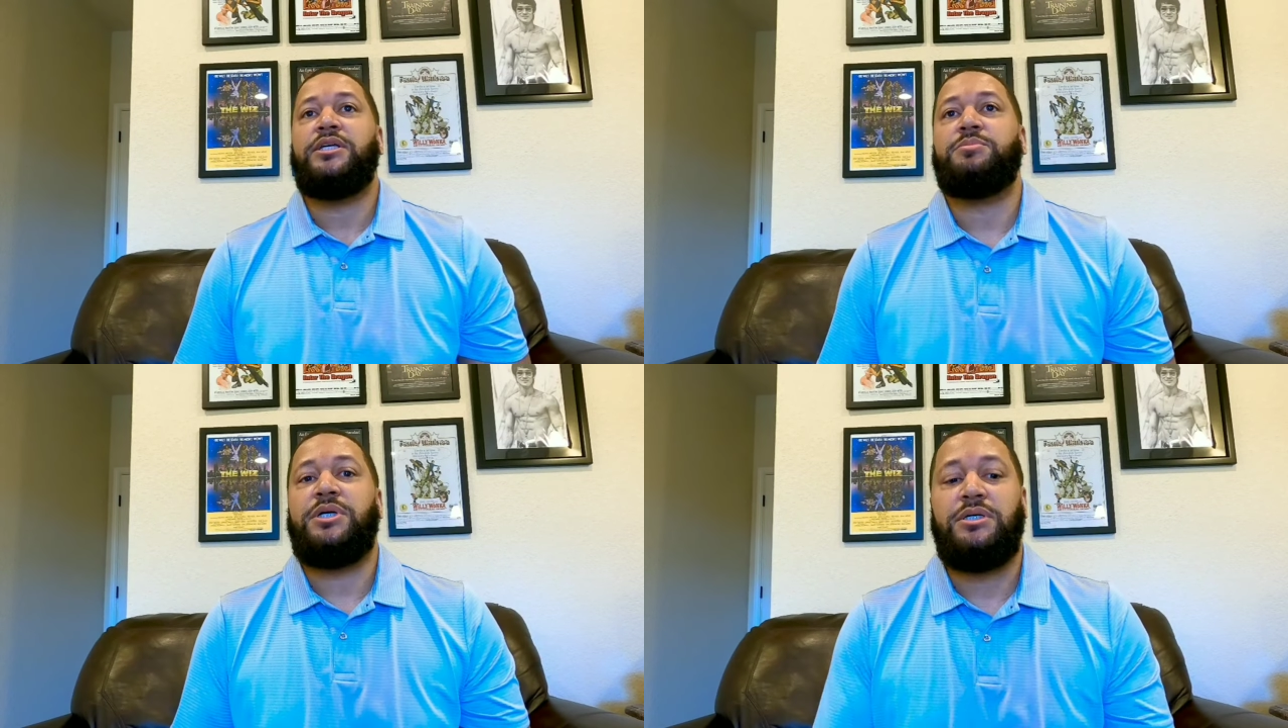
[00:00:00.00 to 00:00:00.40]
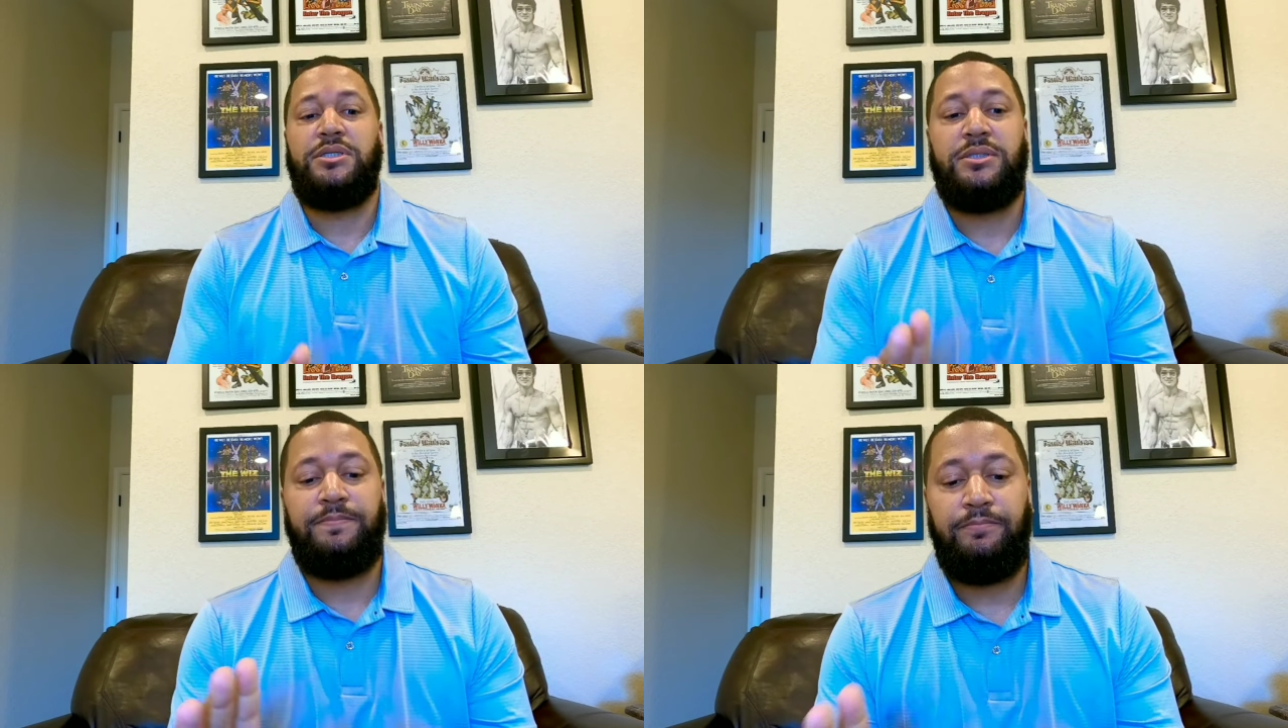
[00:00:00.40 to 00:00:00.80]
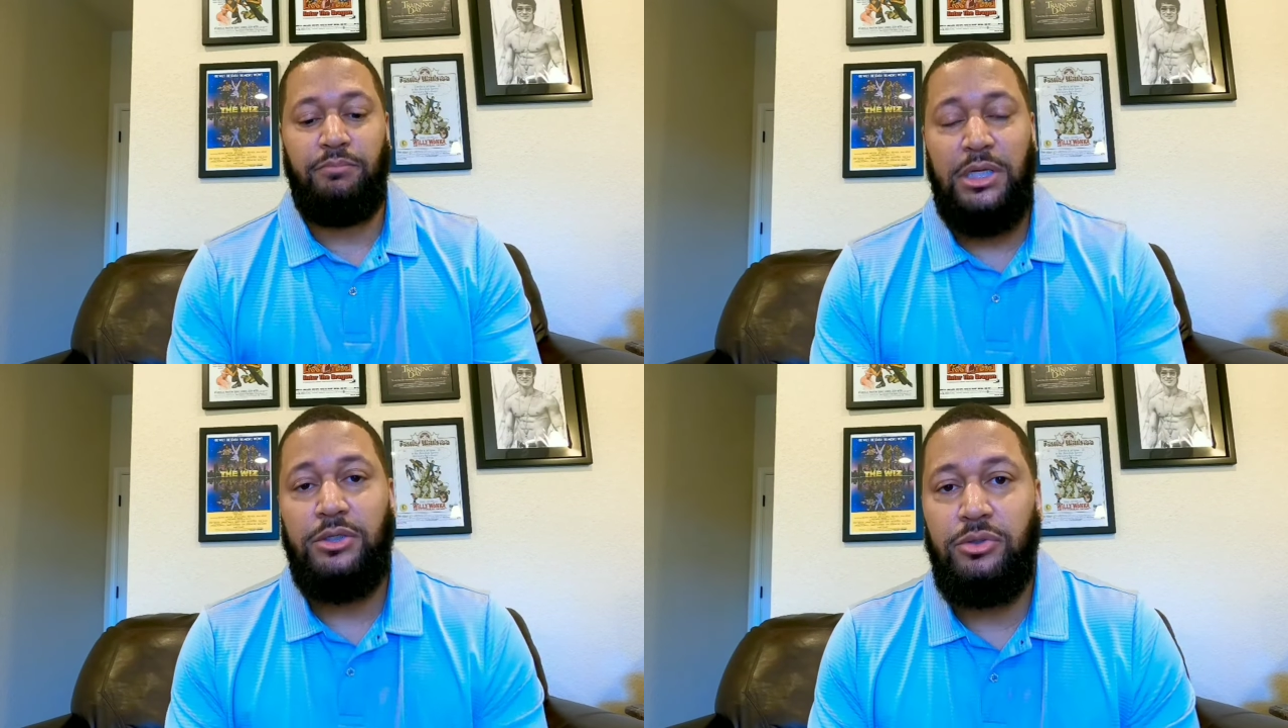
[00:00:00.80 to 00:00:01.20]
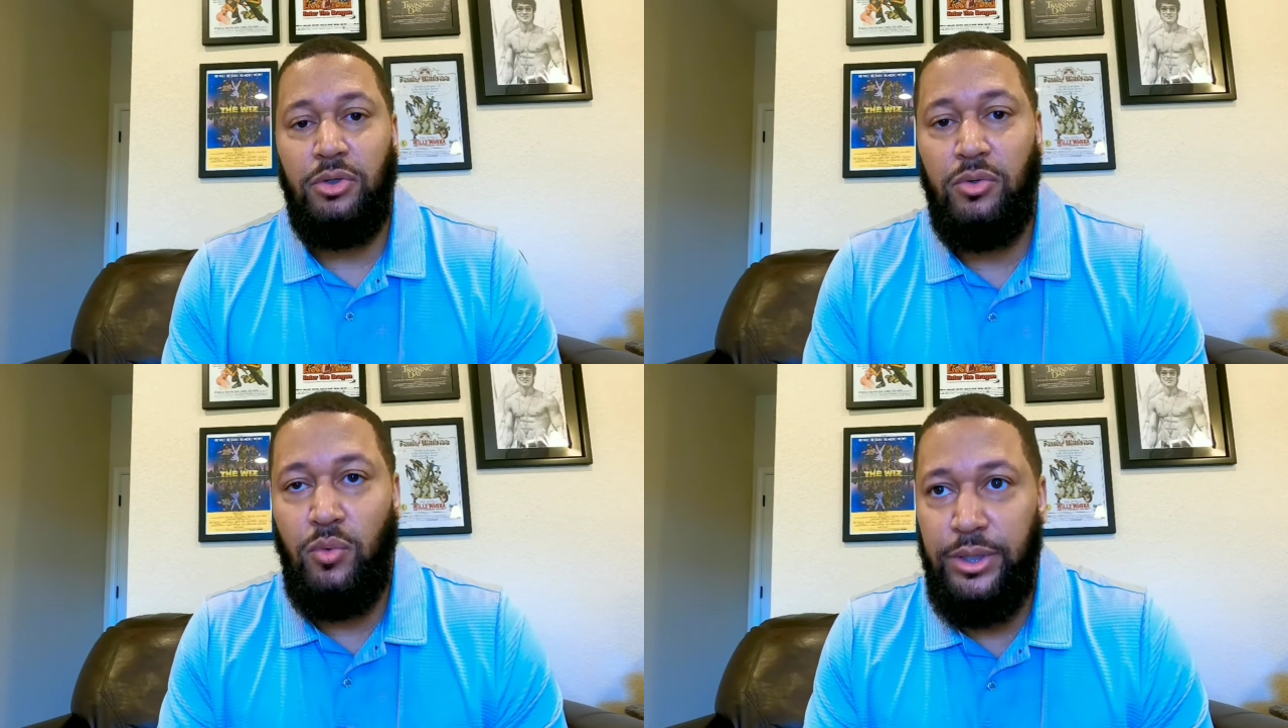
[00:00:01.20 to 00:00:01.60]
is because
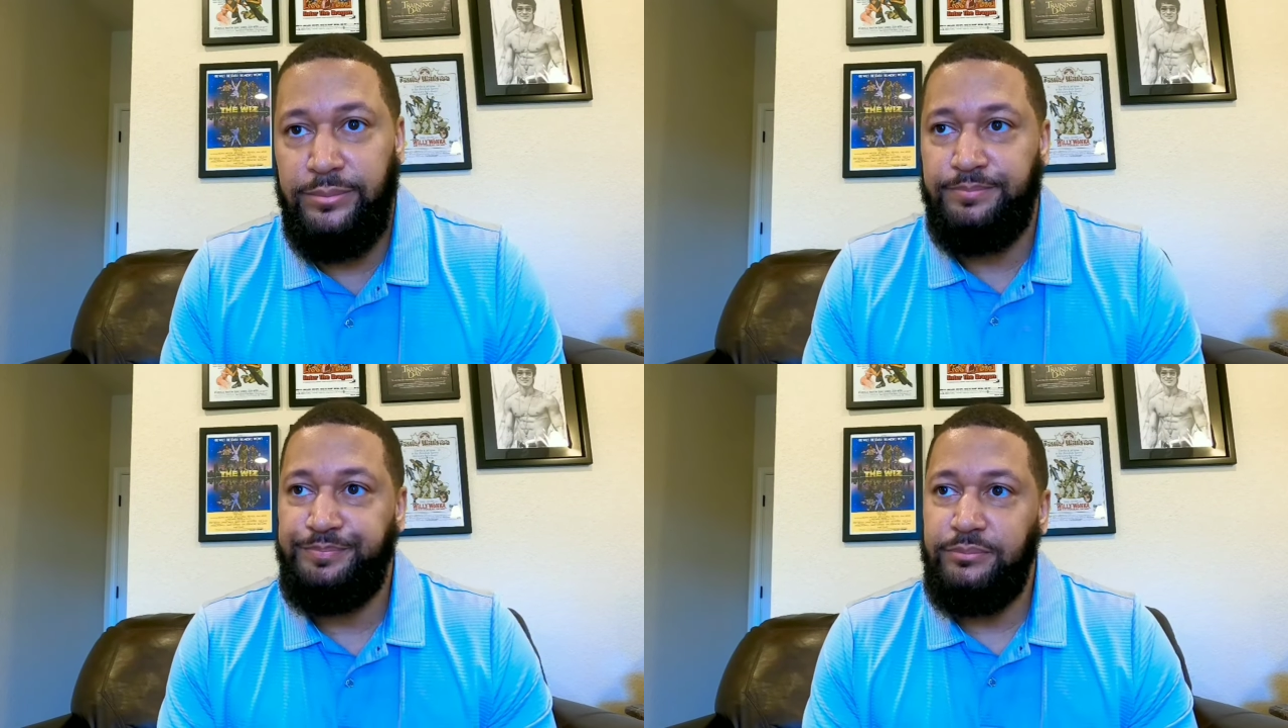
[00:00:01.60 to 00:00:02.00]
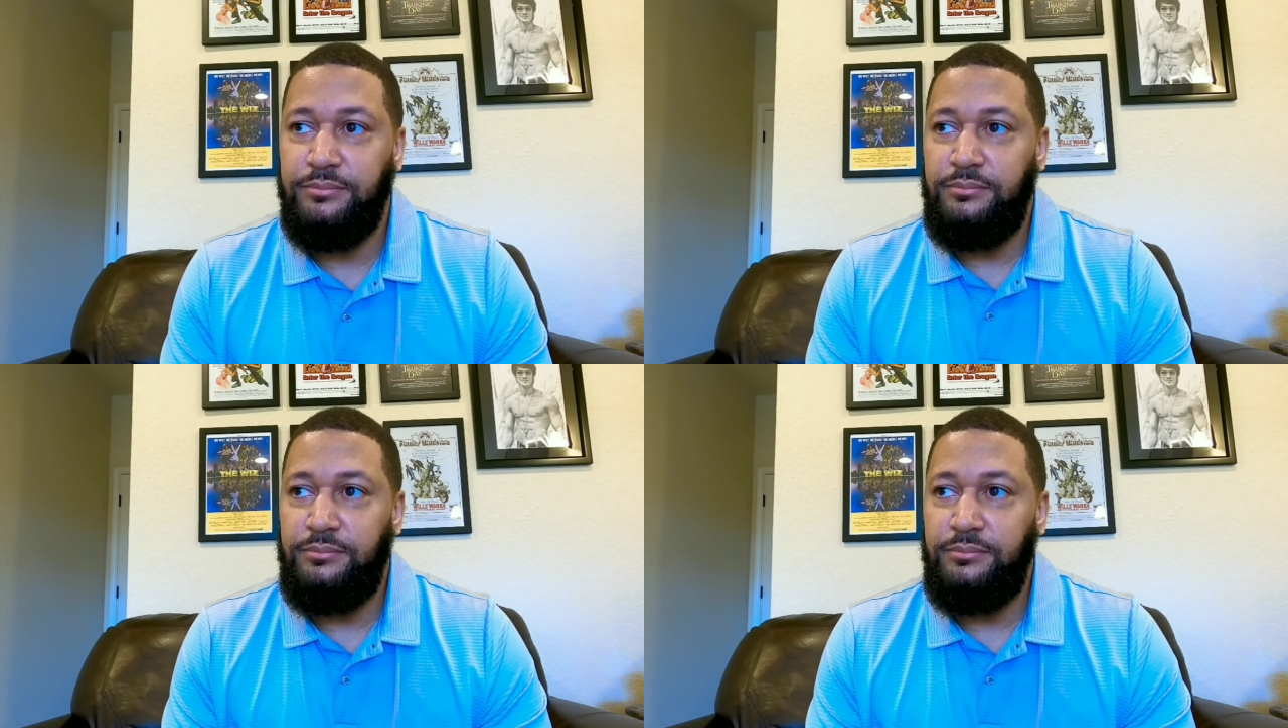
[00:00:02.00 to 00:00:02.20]
Molecule oh one